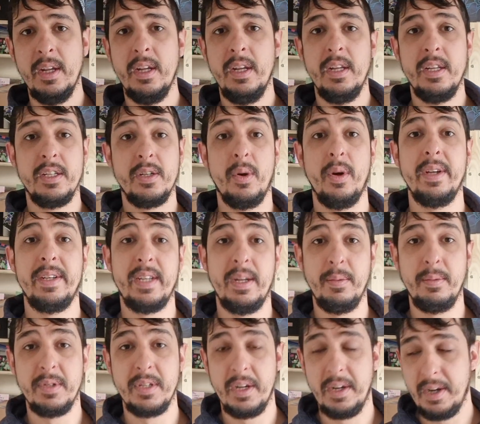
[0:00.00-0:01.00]
So what I did
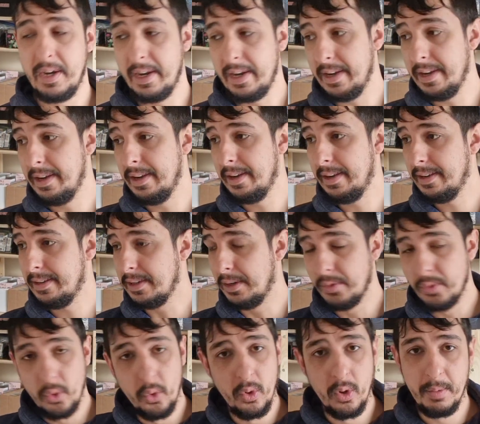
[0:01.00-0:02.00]
was I told
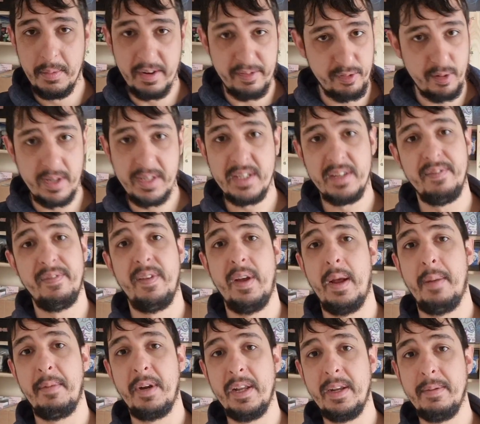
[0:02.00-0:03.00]
all of my friends and
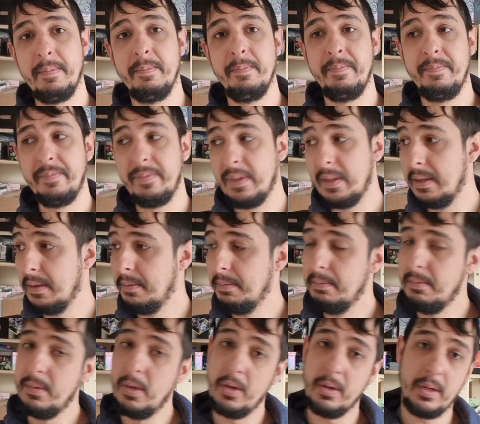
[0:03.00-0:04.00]
family,
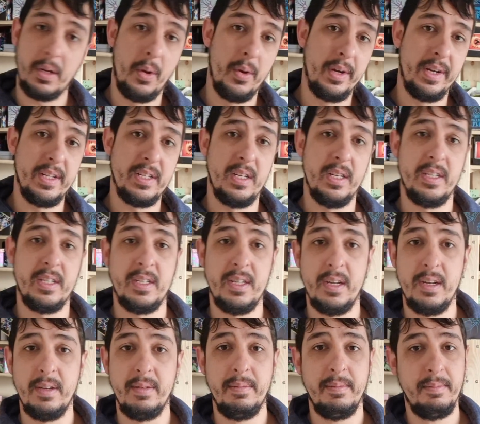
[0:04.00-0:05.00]
look, go on this
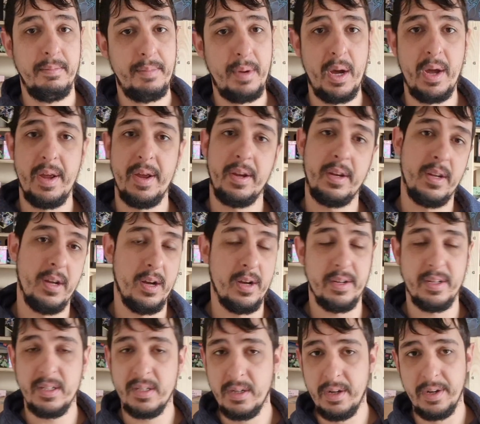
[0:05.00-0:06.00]
listing, buy a card,
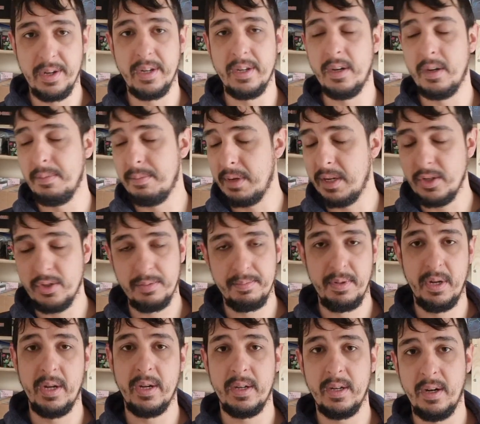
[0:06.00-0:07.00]
it's 99p, just
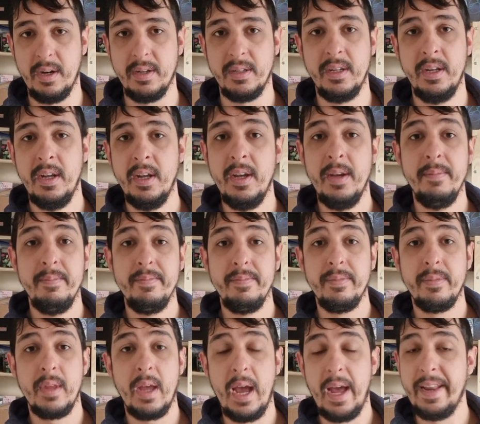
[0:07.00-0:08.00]
buy a card,
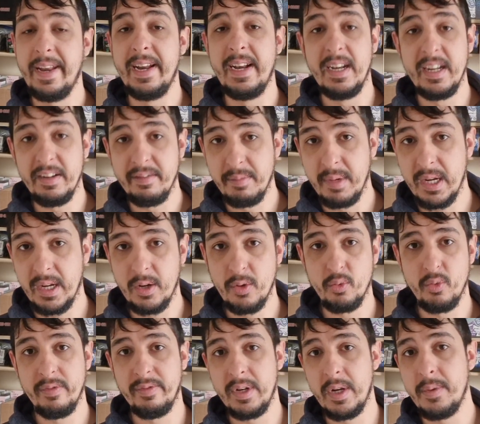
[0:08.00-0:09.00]
and then leave me a good
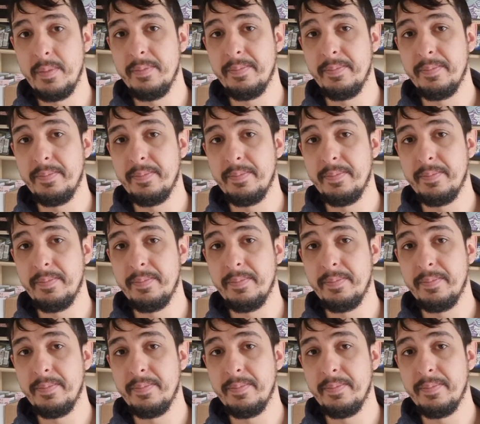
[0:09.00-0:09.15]
review.